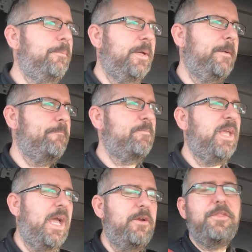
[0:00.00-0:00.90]
But
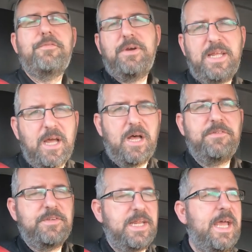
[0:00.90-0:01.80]
yeah, only 3
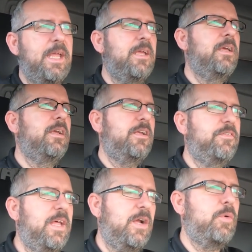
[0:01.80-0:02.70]
cars today,
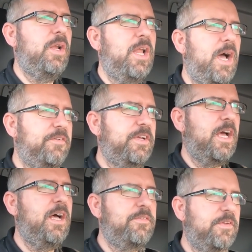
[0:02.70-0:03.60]
because they're quite large
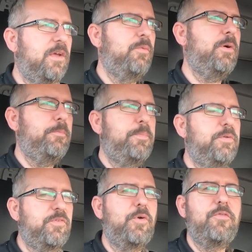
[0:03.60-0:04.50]
cars, so we'll
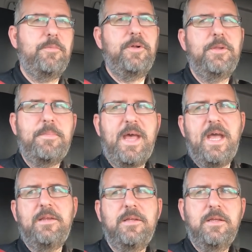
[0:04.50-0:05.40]
put 2 of them on the
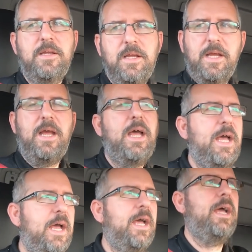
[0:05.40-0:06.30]
bed,
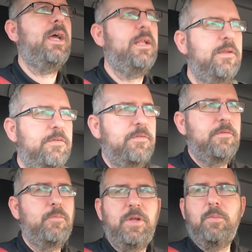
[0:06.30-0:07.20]

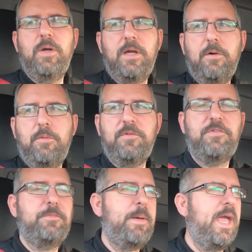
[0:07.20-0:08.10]
and we will
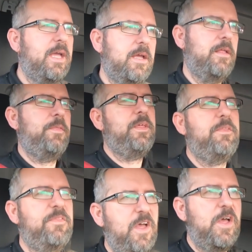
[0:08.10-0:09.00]
spec
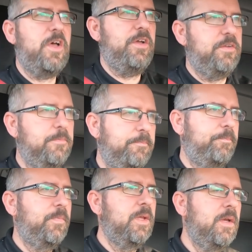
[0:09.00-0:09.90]
the third.
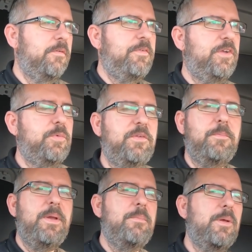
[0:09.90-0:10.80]
First
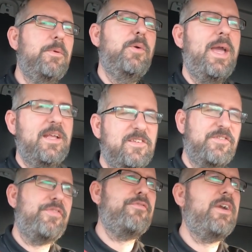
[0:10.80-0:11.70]
one's a BMW
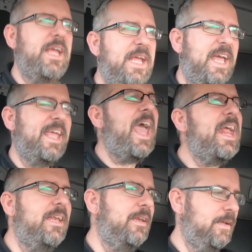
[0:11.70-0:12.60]
X3 again.